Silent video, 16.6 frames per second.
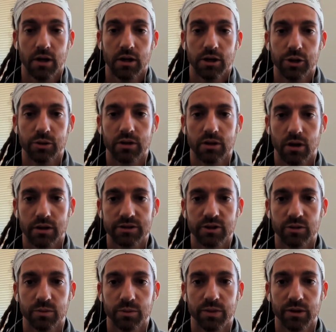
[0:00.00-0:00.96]
you can
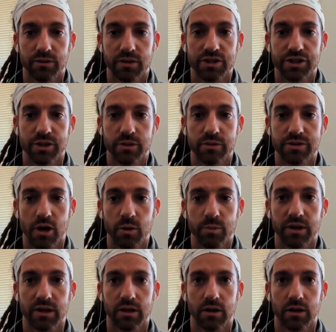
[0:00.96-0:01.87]
also build this utopic